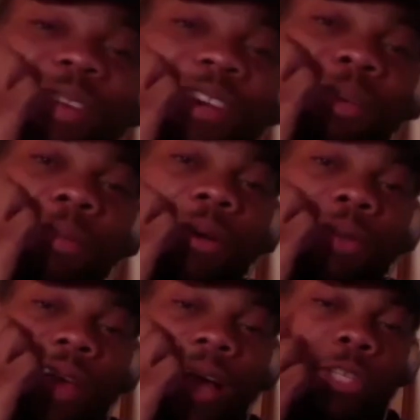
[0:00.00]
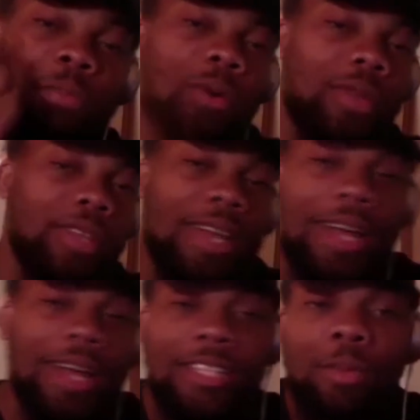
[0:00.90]
of them outspoken
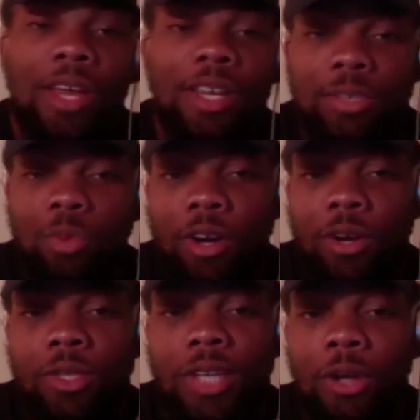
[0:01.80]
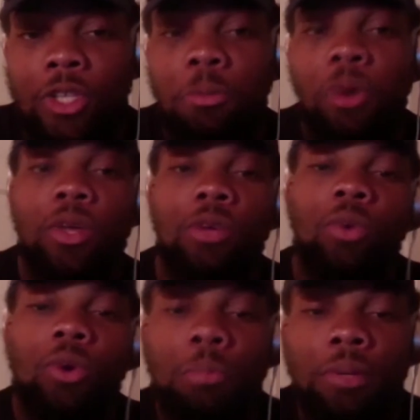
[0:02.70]
guys, man. He's one of those outspoken
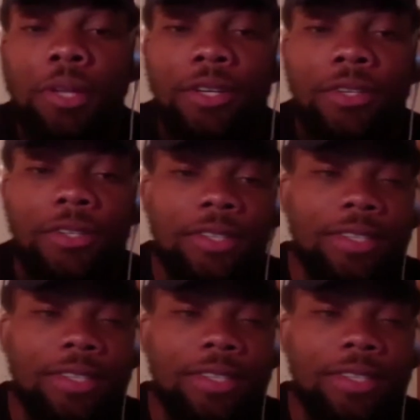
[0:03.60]
woke players.